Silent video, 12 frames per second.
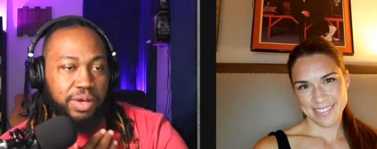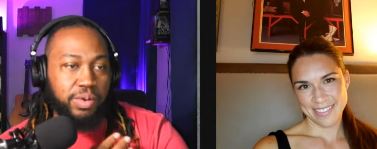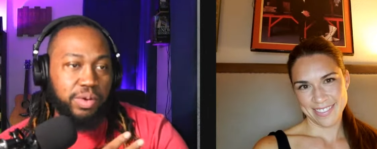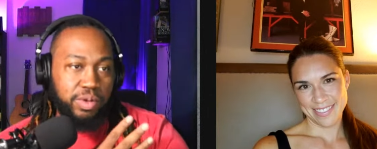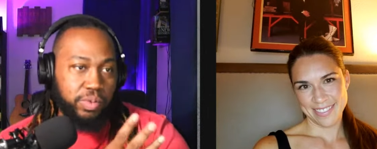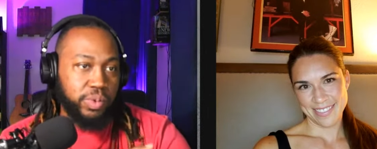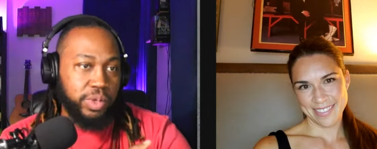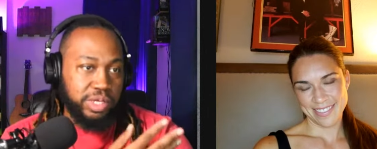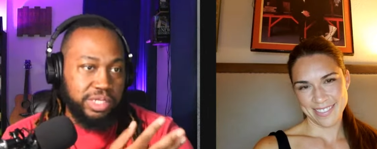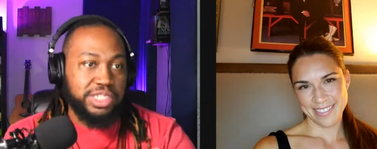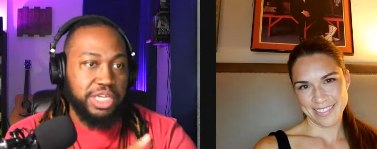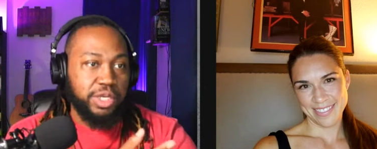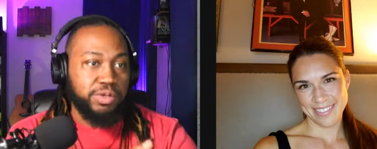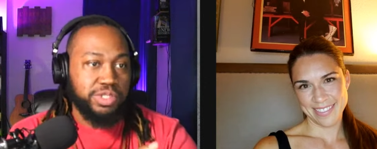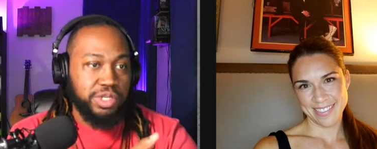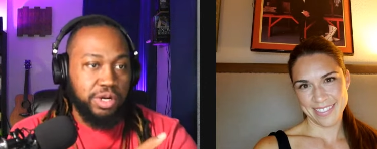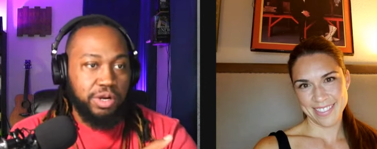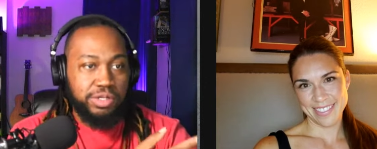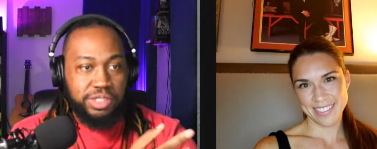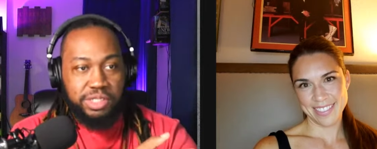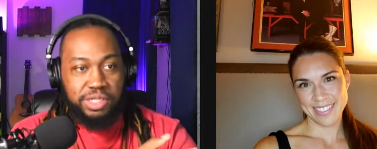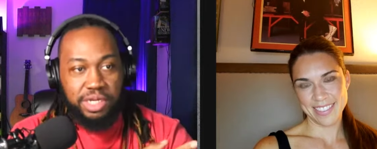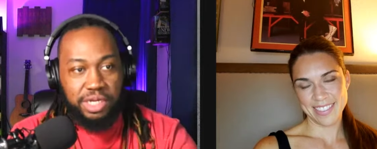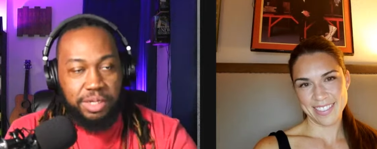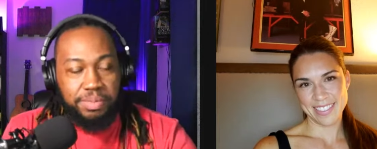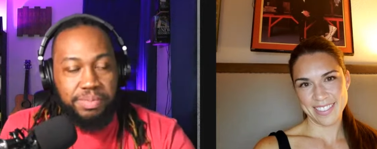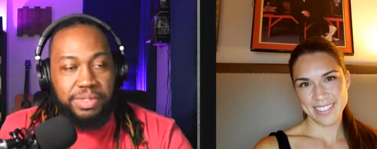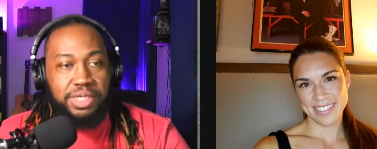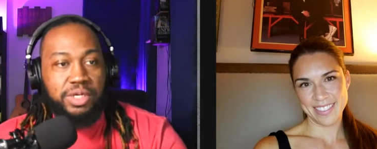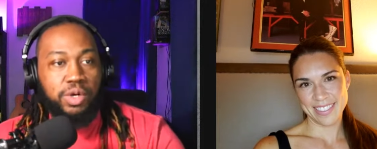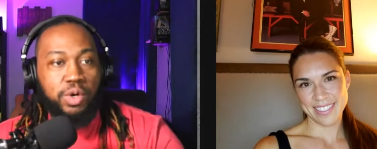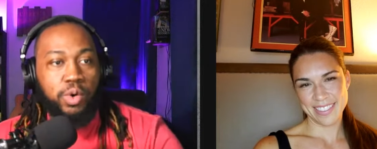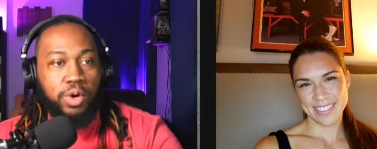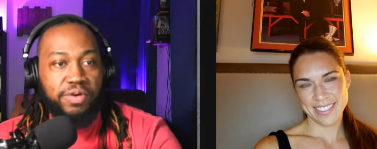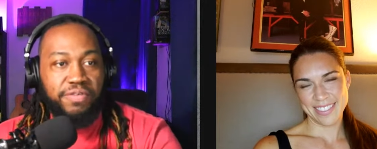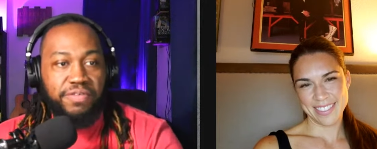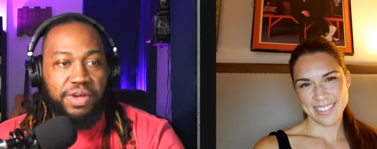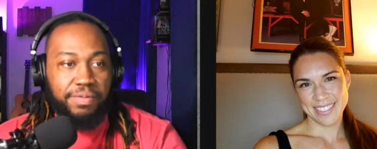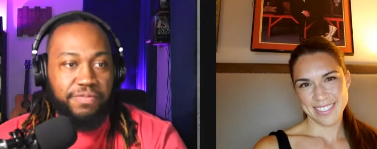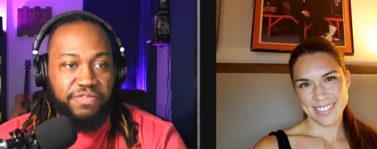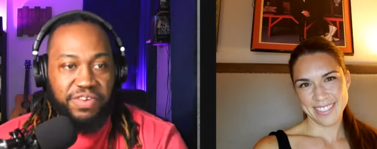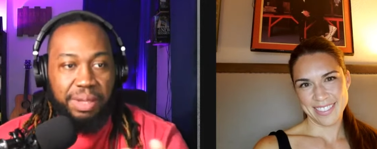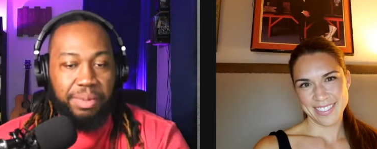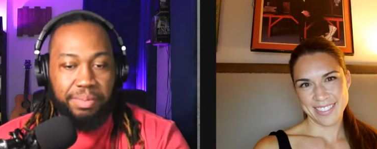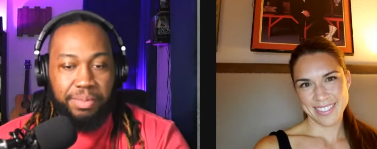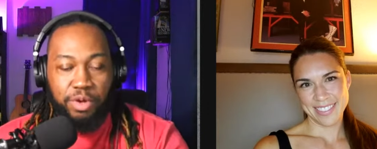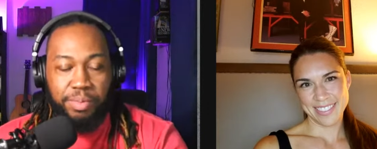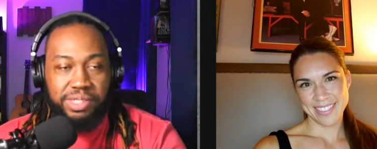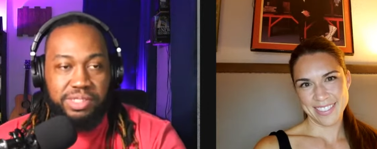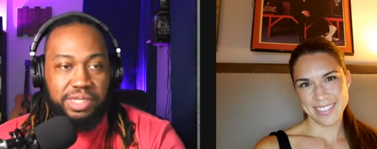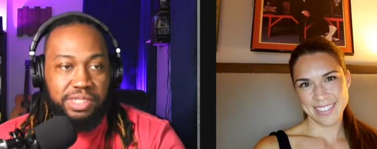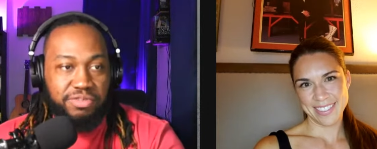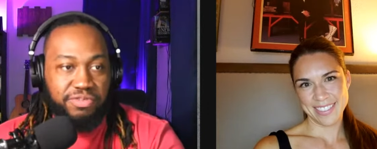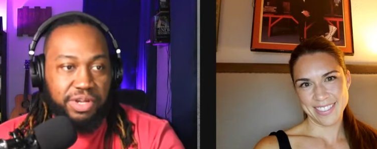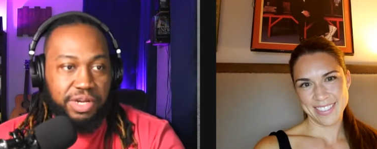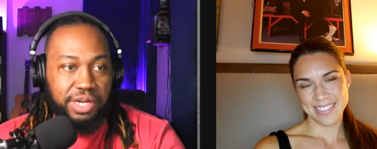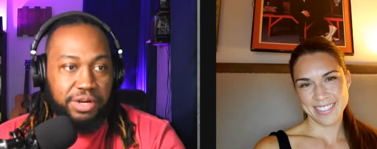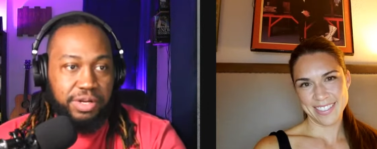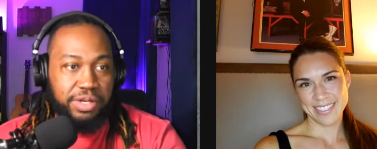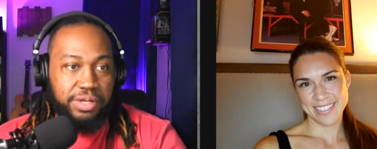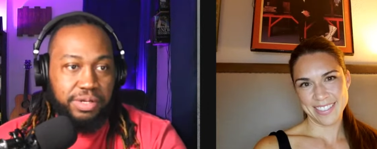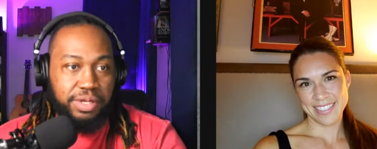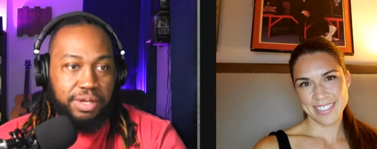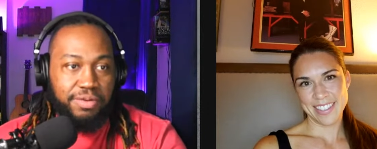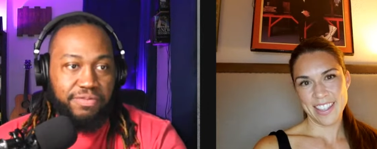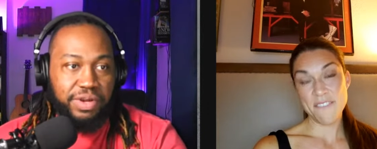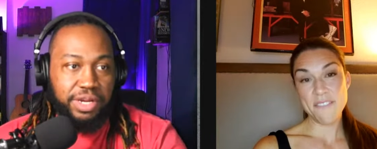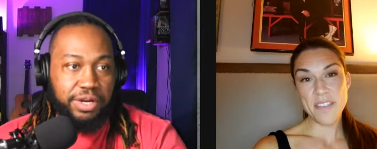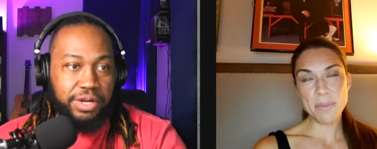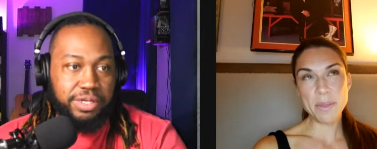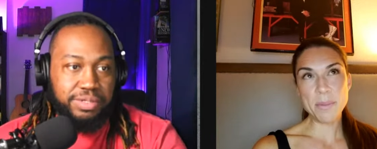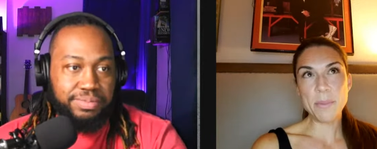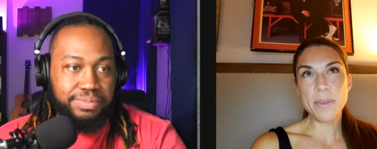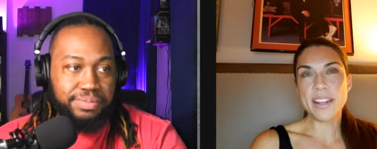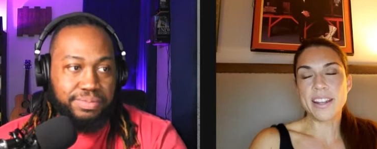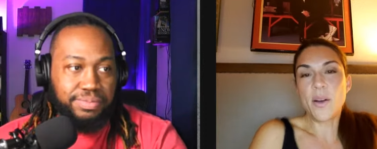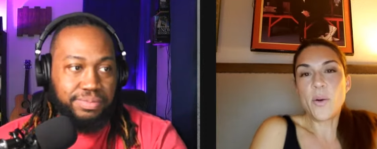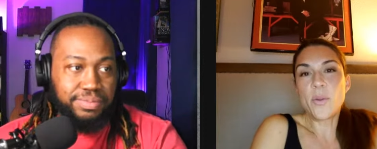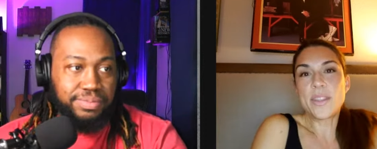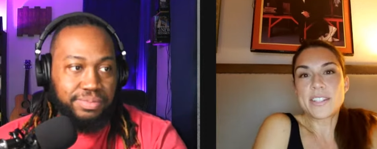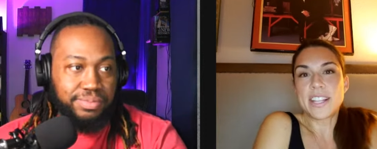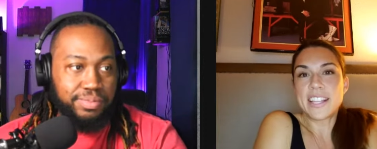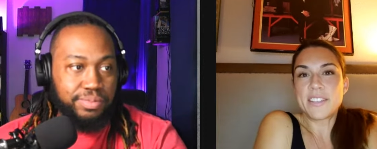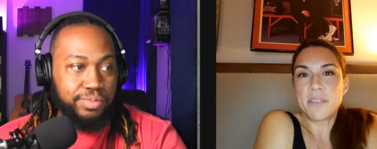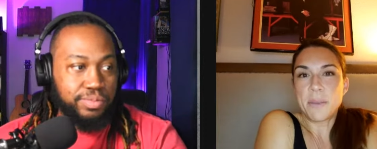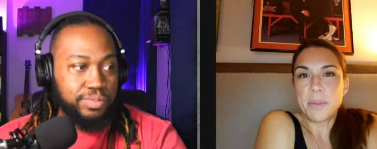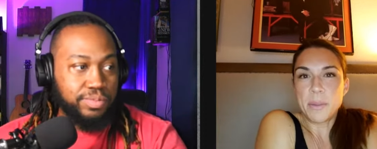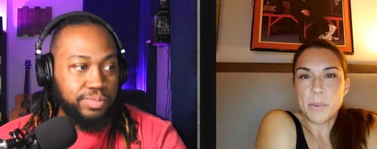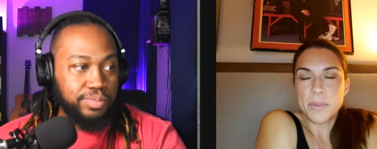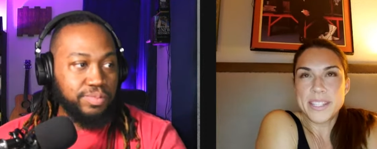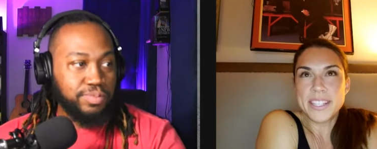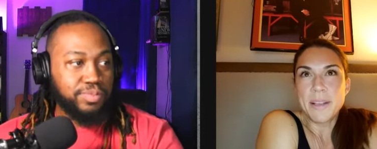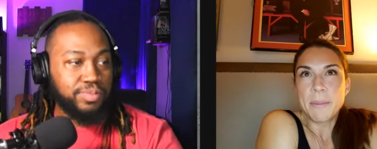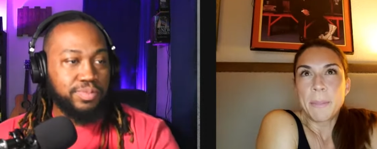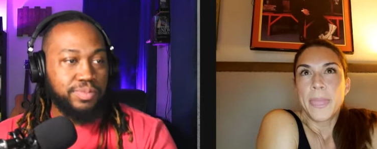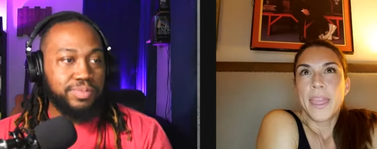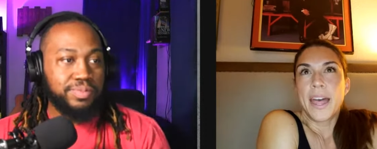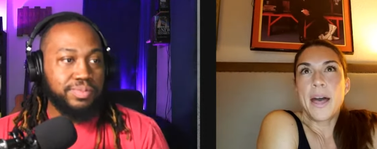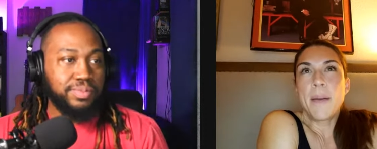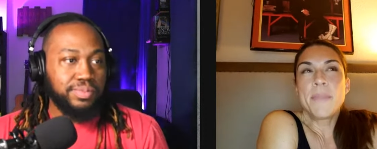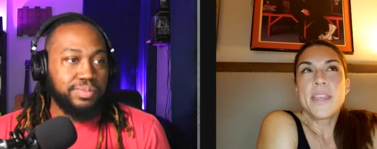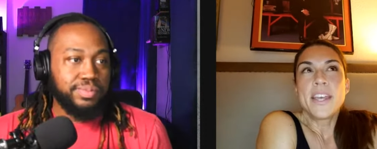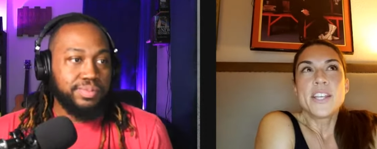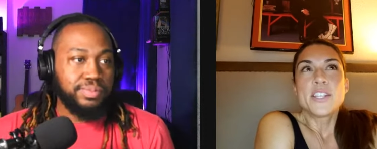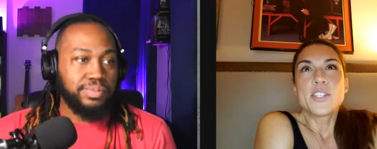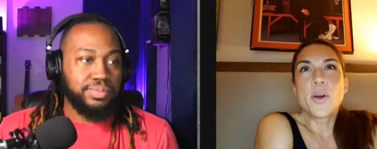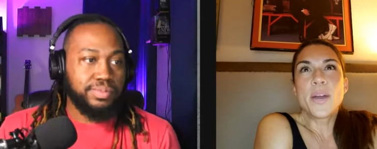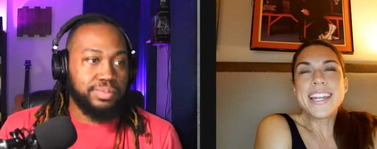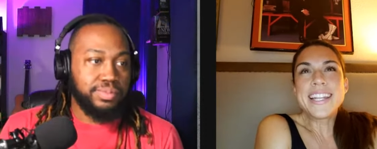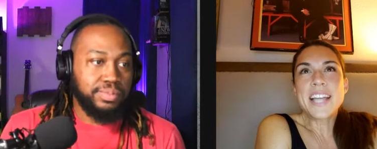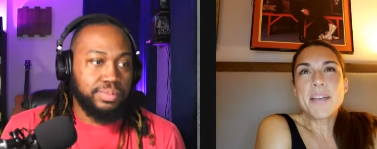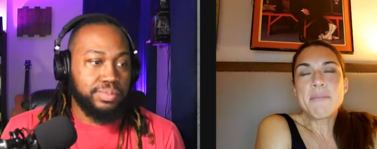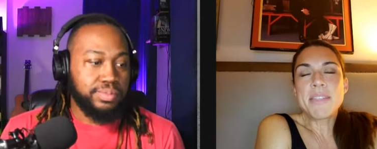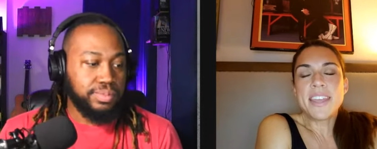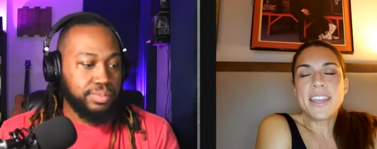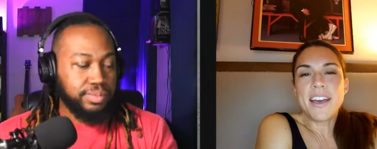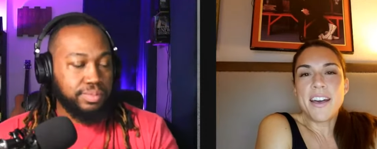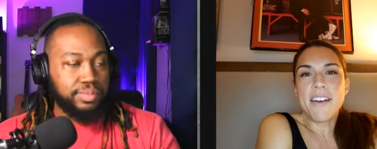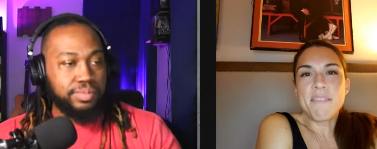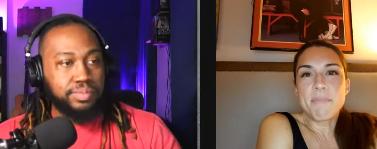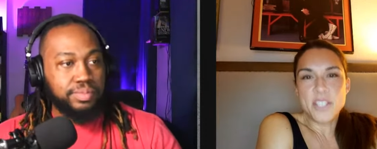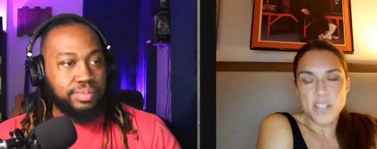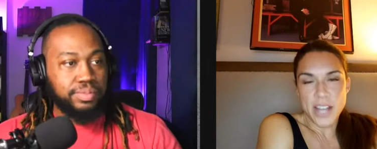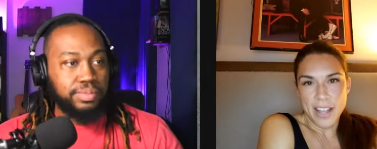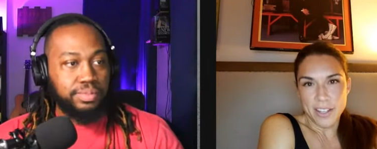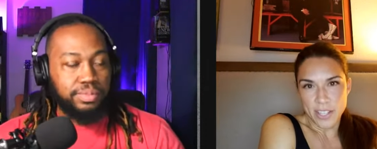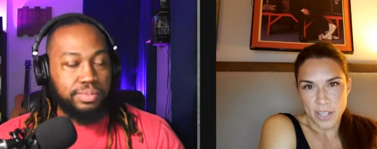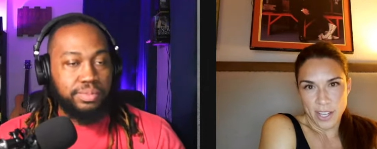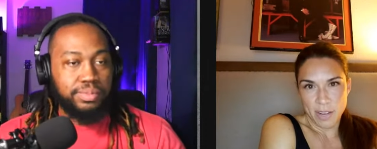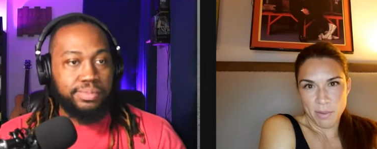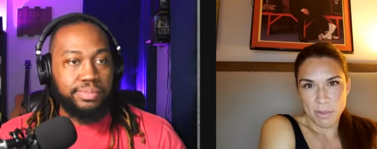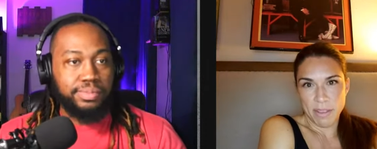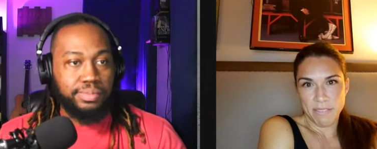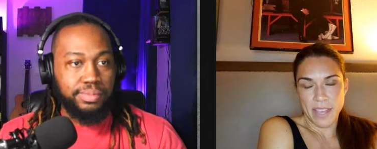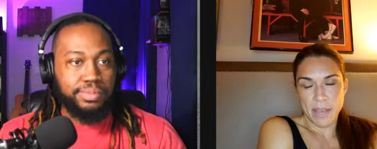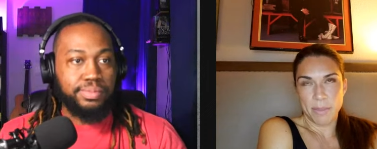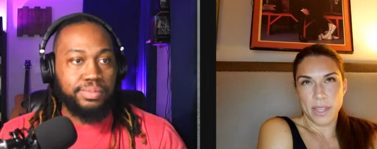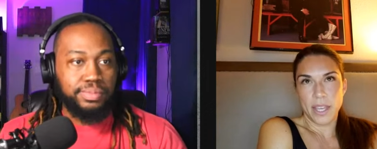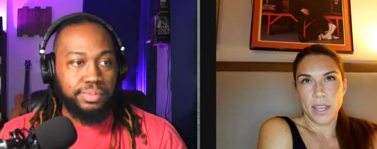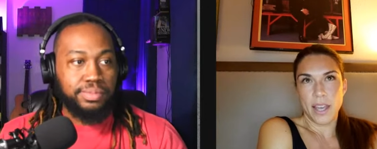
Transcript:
Speaker 1: well, well, a single stars um, or a, a family moment as a Von Erich a family
Speaker 2: moment oh there's lots of family moments mm-hmm. um so anytime i think of my childhood with my family